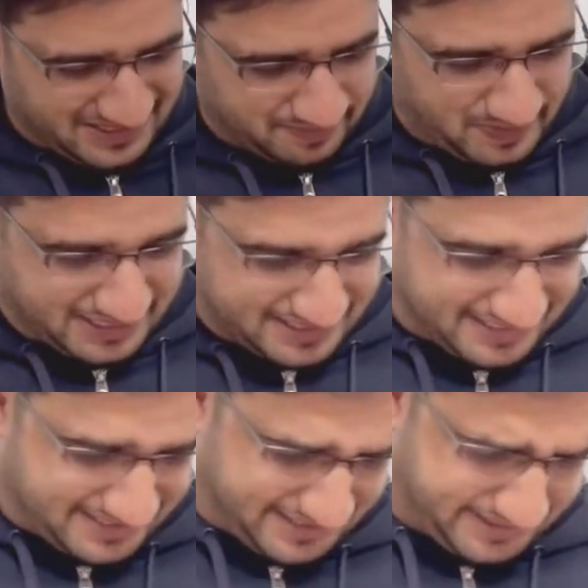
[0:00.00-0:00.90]
plus
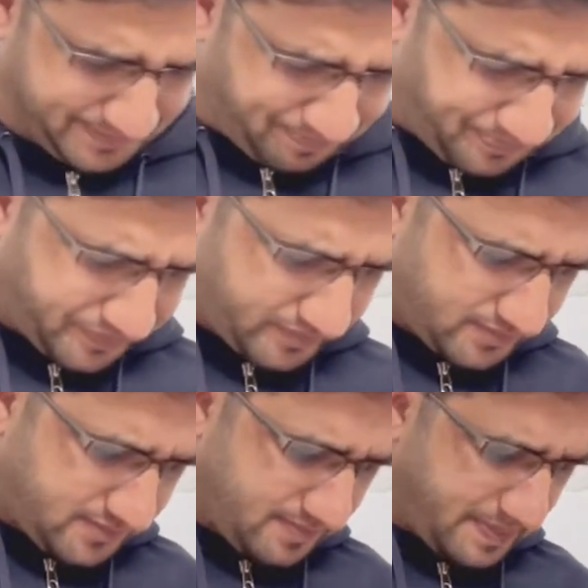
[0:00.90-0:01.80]
distance,
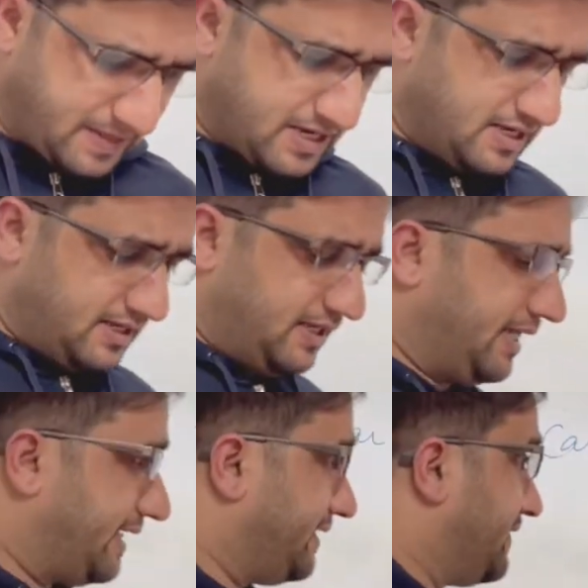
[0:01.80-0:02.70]

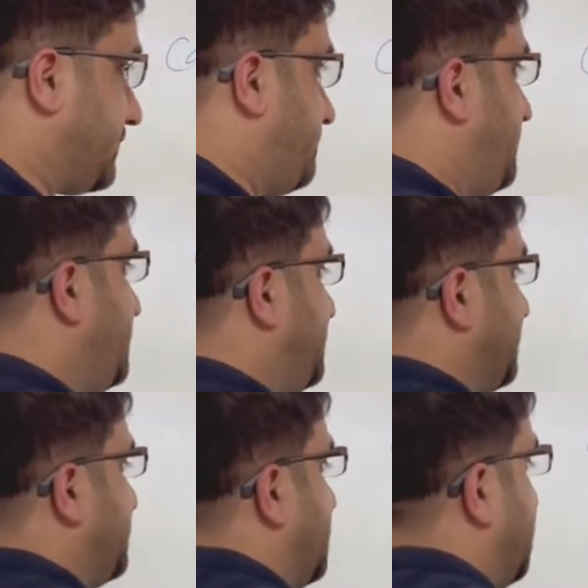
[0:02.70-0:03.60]
and the speed is